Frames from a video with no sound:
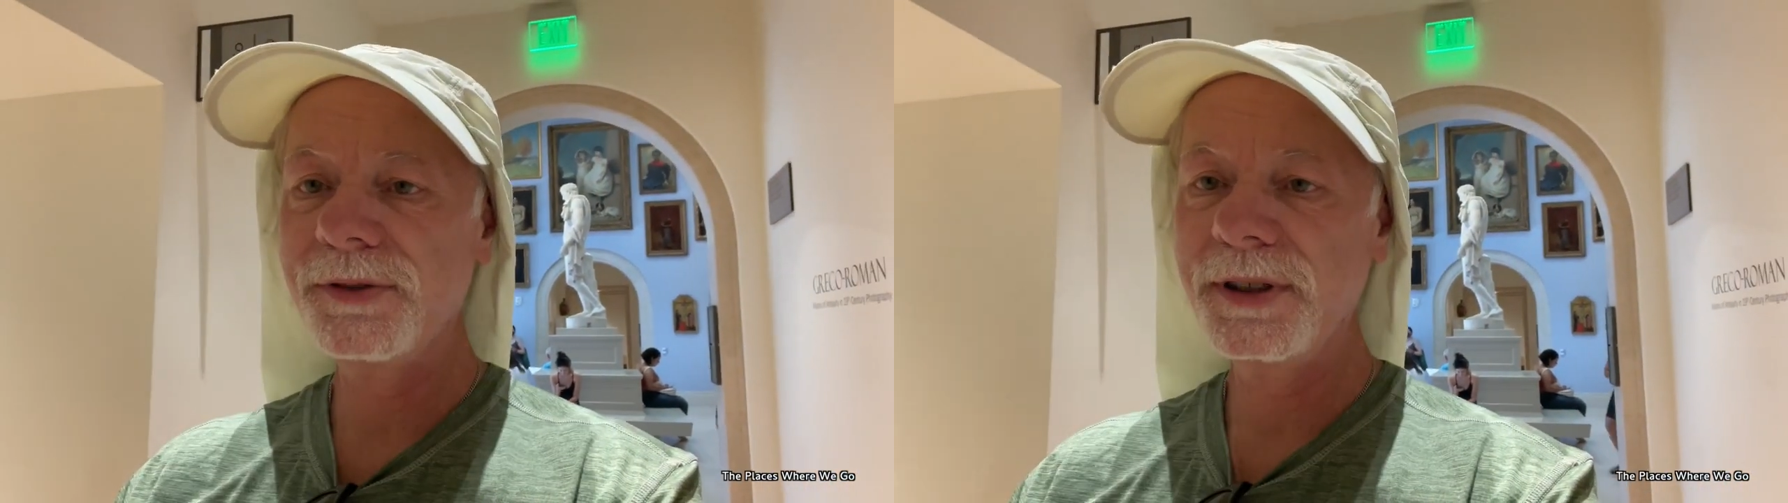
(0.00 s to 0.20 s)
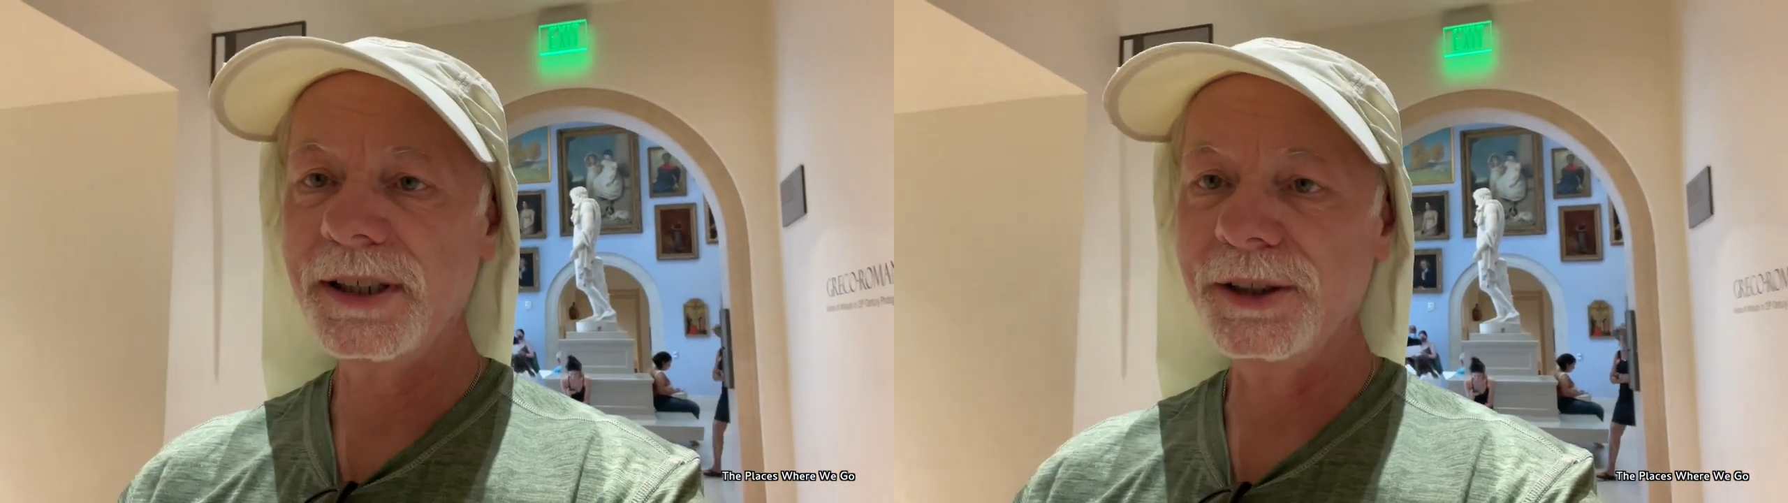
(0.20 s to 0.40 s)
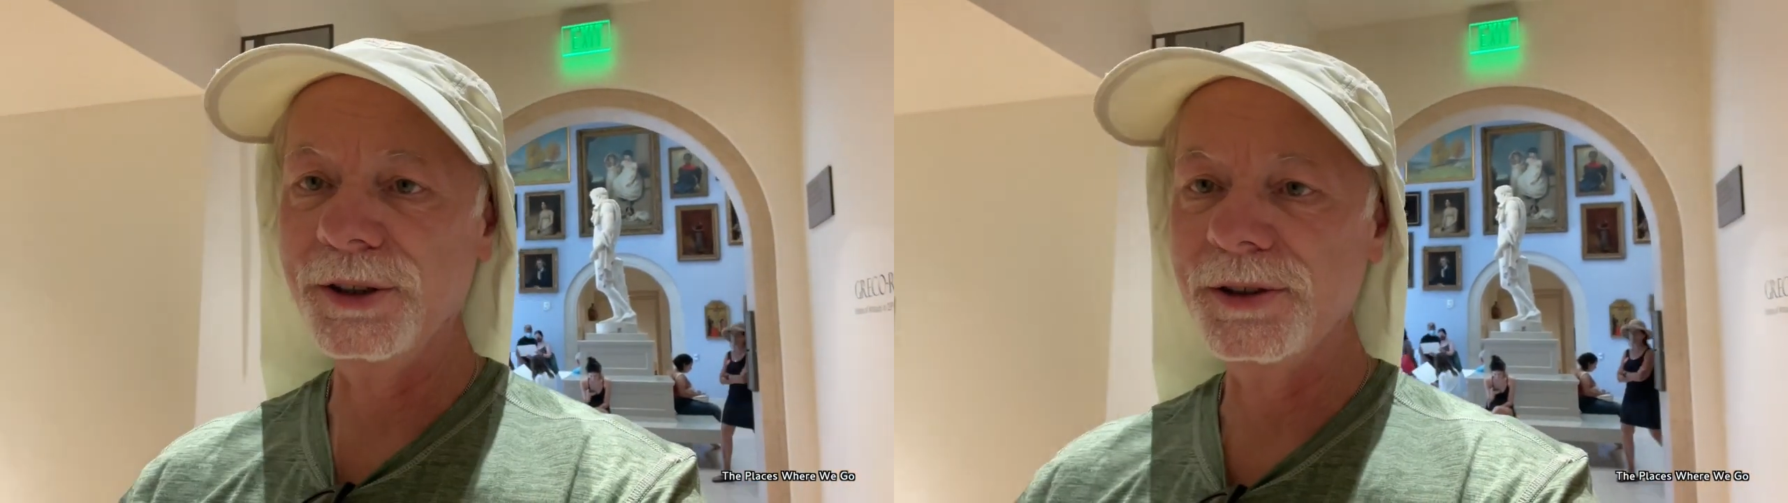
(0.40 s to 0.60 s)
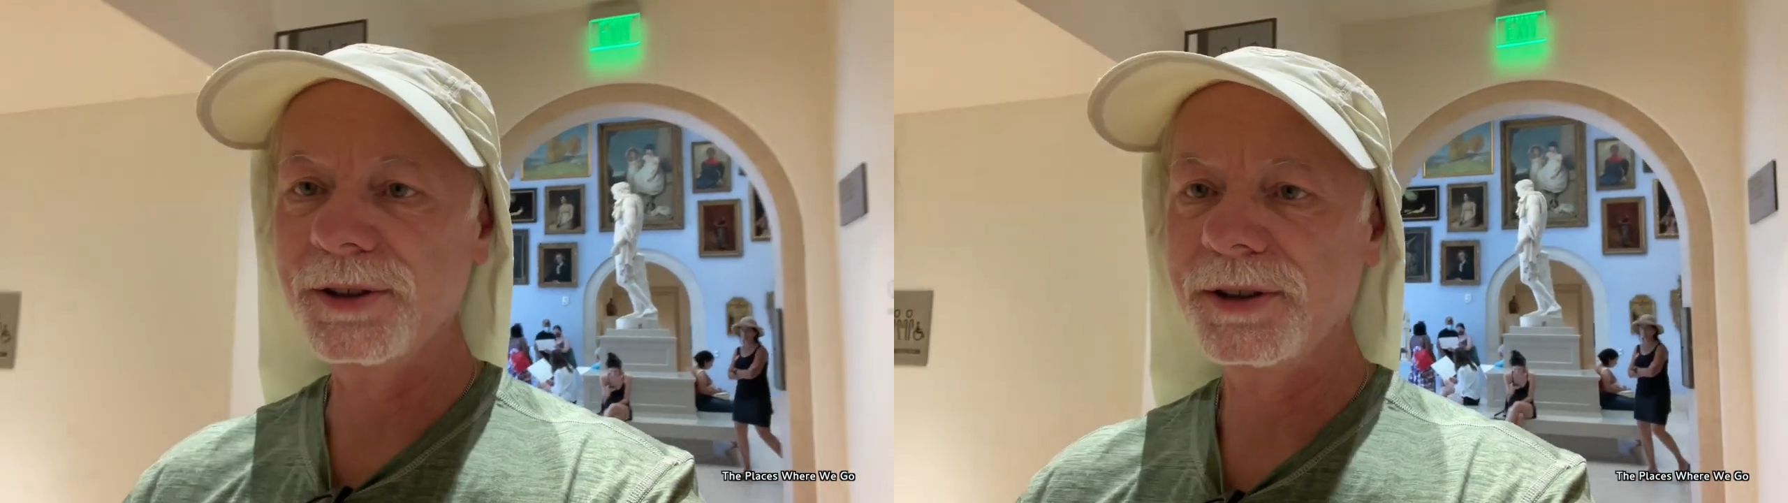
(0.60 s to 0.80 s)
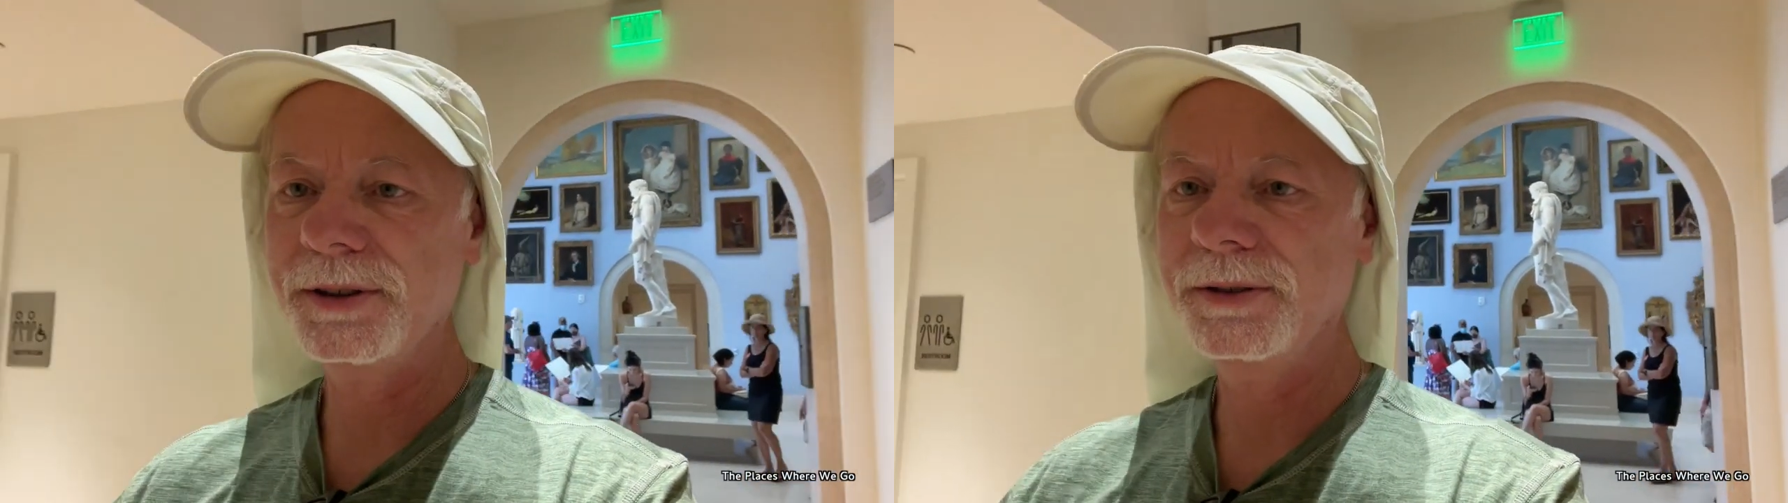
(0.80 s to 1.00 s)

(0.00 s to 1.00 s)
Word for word: for seniors.